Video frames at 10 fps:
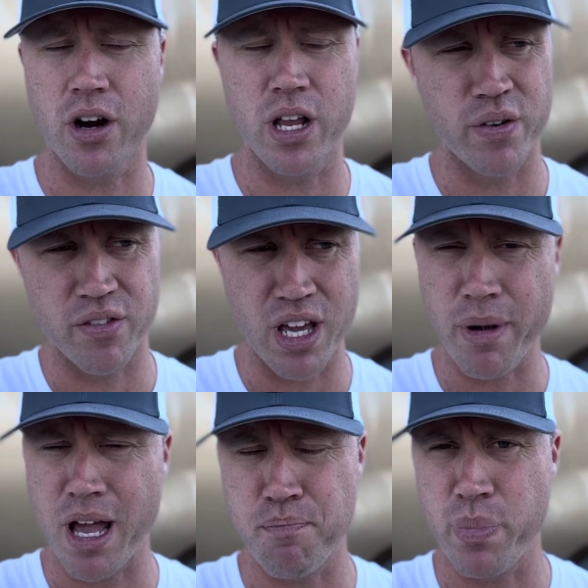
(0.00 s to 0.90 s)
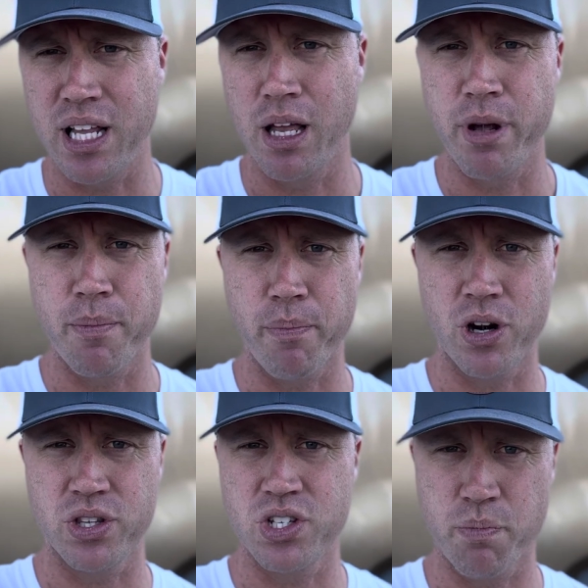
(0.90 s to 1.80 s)
even if they might be limited
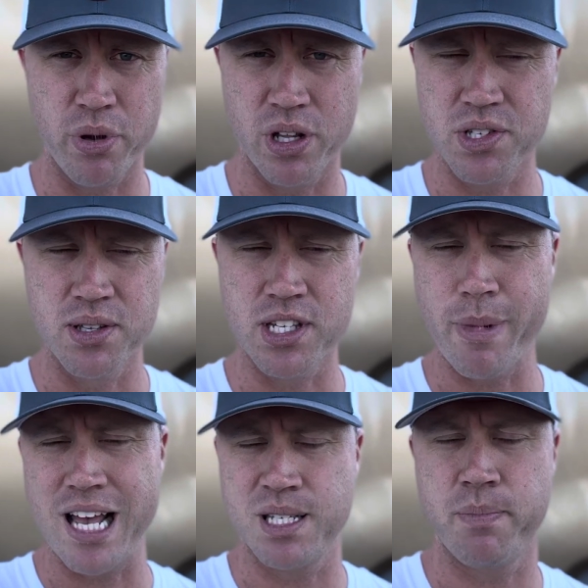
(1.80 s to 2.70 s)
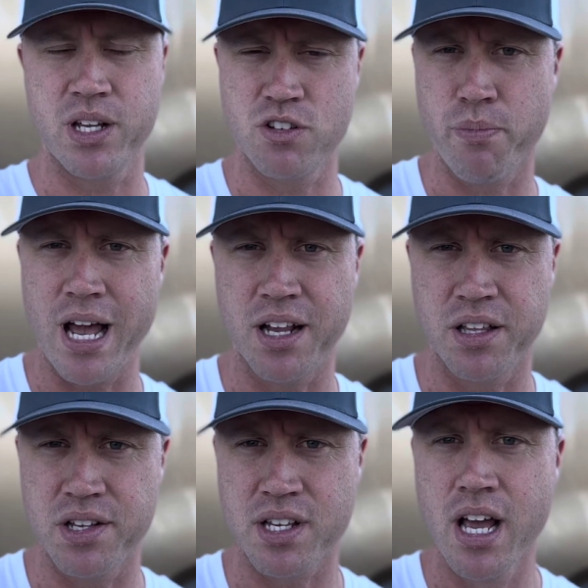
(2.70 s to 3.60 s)
participants in some aspects of
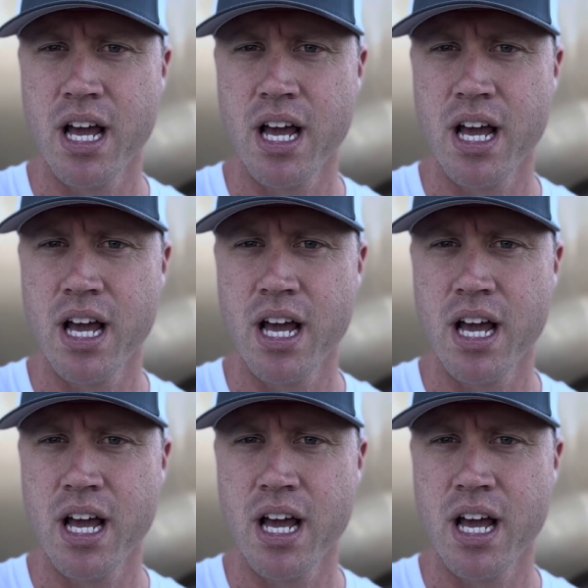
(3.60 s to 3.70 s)
practice.